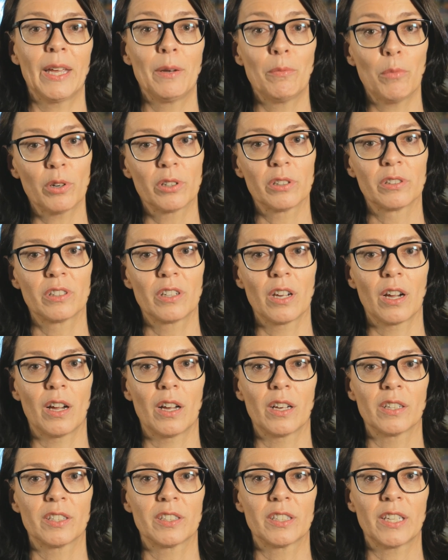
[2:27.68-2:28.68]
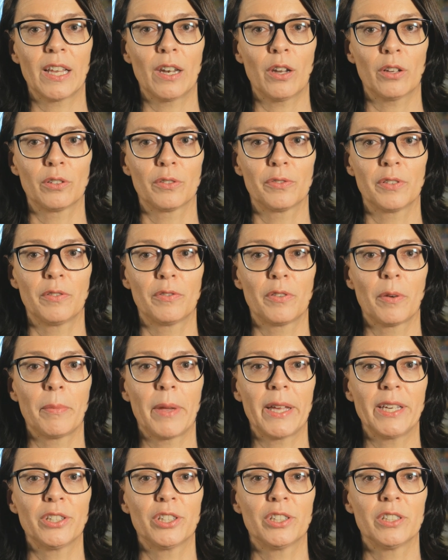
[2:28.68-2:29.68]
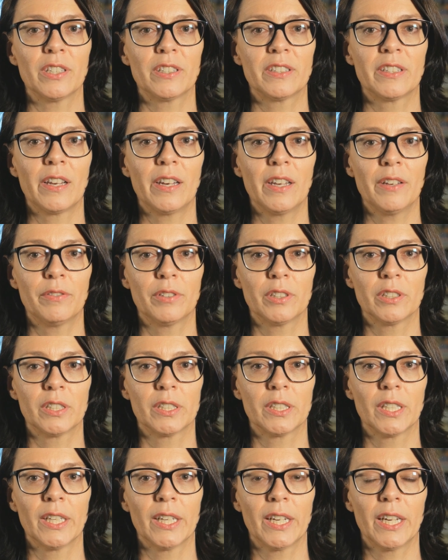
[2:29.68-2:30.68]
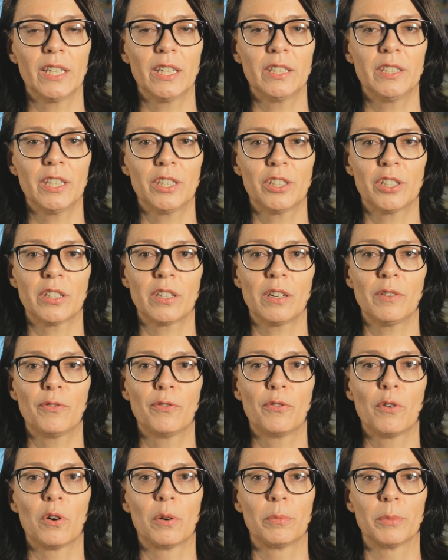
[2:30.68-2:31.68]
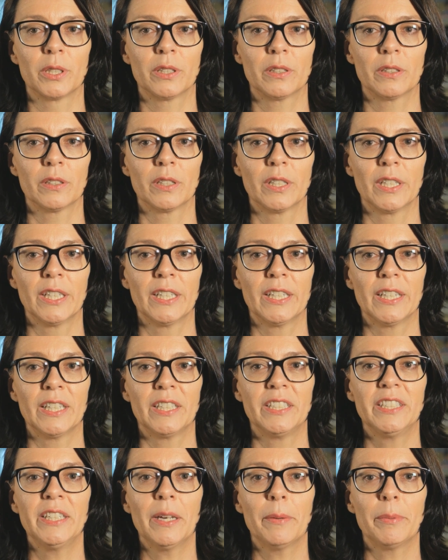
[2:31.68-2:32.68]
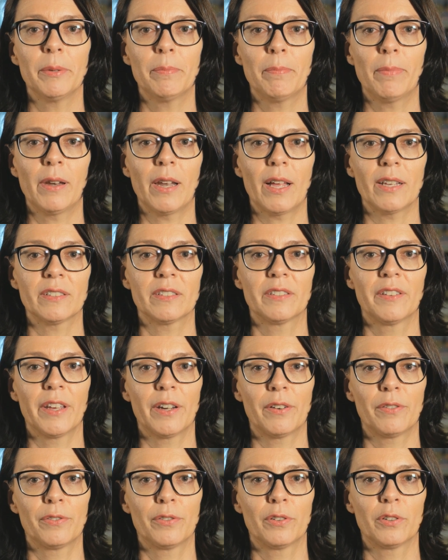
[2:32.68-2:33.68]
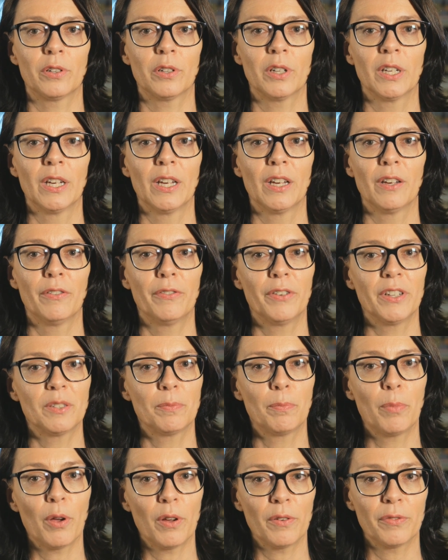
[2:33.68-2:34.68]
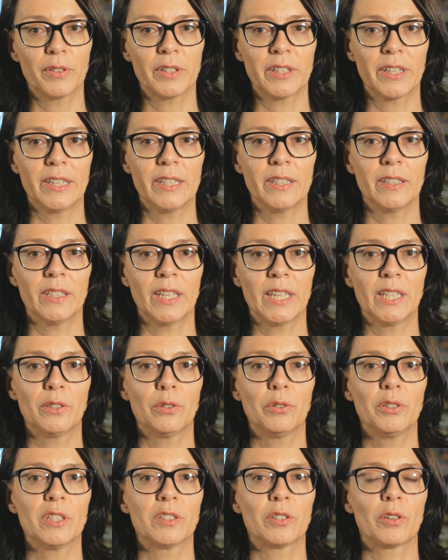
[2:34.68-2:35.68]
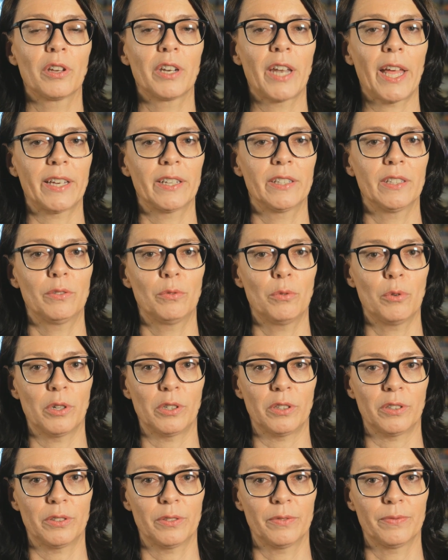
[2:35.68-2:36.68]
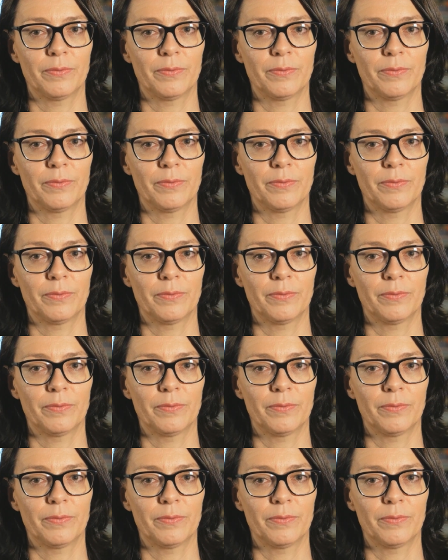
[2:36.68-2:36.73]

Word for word: In modern cars, a lot of information is delivered in a digital format. DAB Plus, therefore, fits perfectly into this connected world.